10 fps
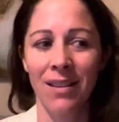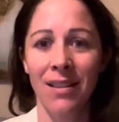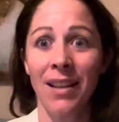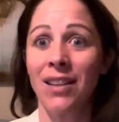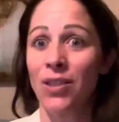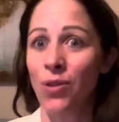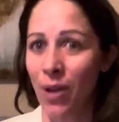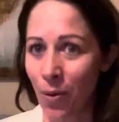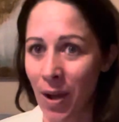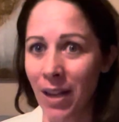That it's
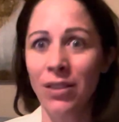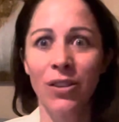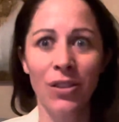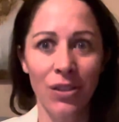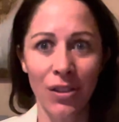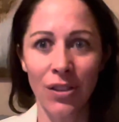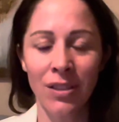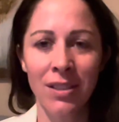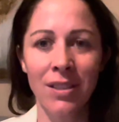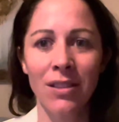going well, you're
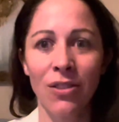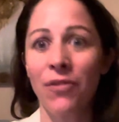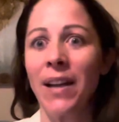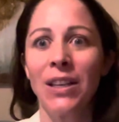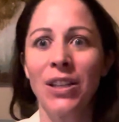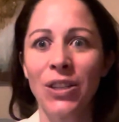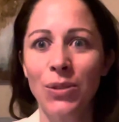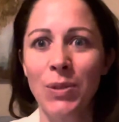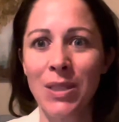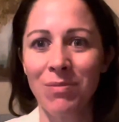good, you're finally
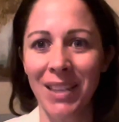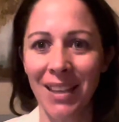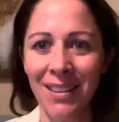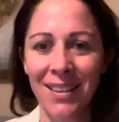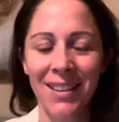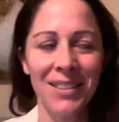good with something.